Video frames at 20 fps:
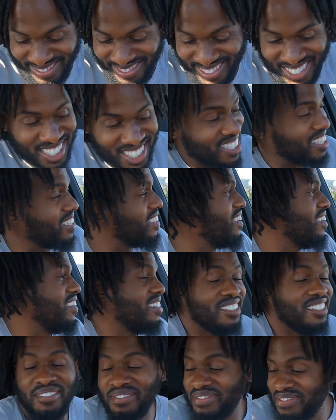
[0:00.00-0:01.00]
So
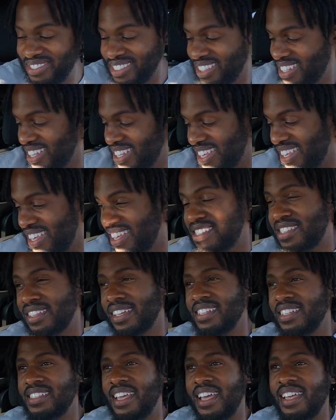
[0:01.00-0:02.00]
it's a
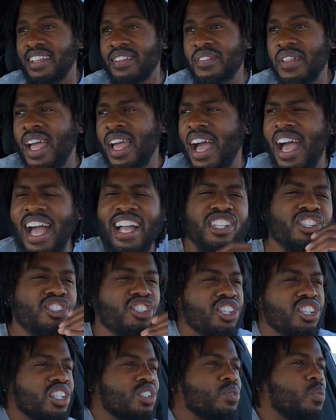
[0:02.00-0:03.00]
good day. I
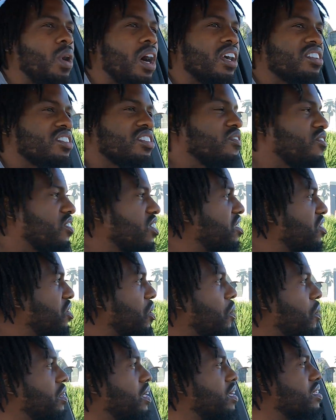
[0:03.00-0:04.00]
just watched a
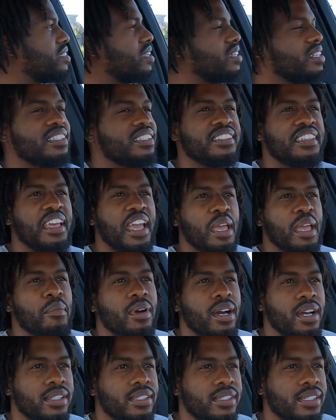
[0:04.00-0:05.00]
video and they said is game
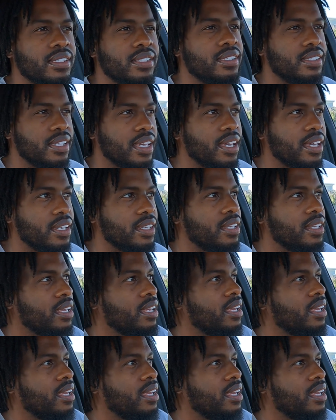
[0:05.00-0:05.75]
hunting dead.